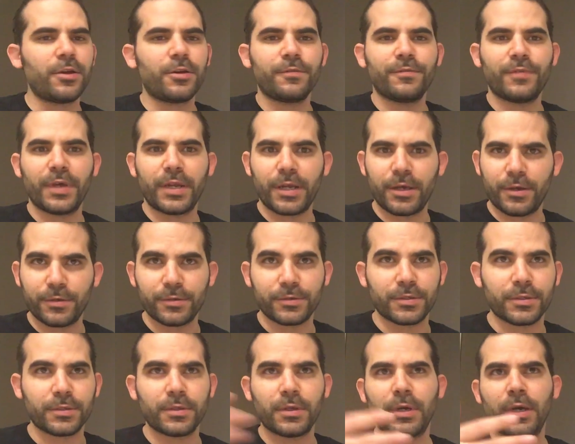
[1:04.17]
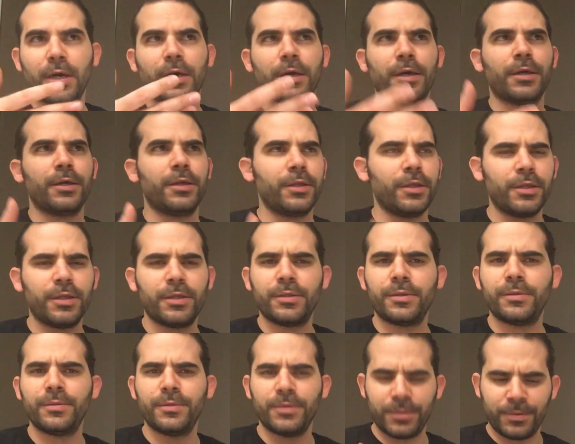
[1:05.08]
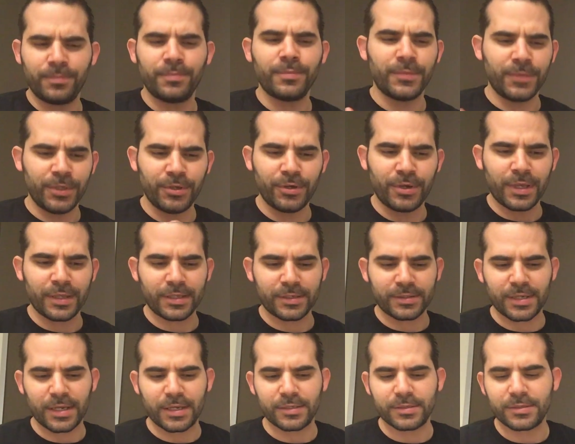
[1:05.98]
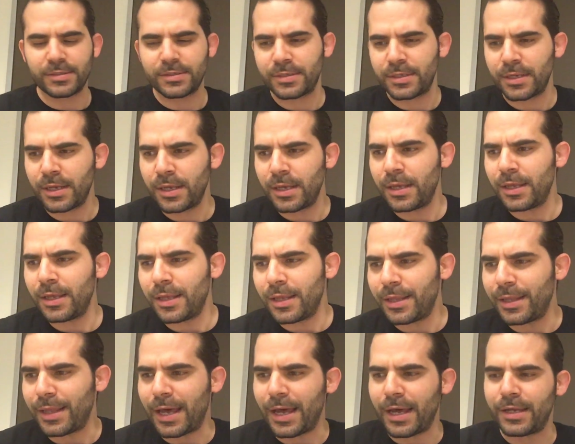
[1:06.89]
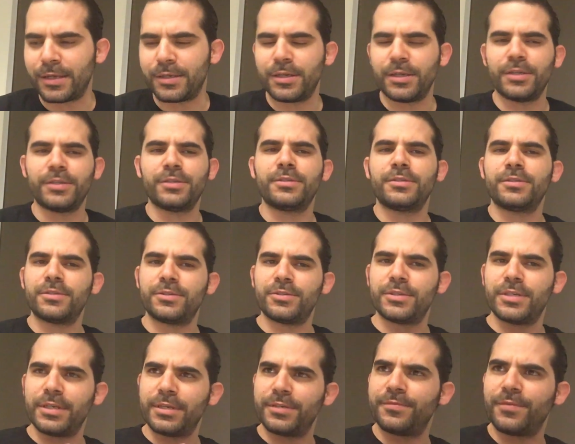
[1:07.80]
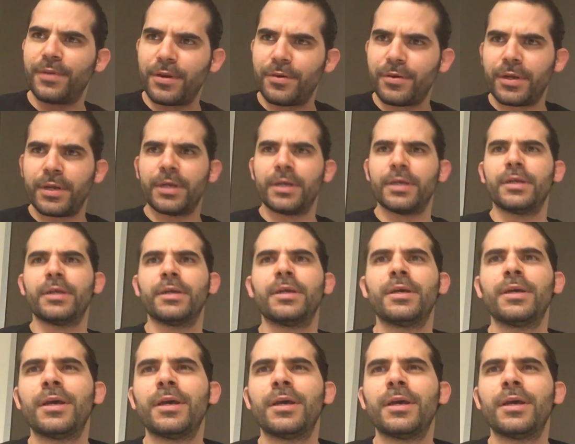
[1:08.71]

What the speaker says: her videos, you get the sense that she's very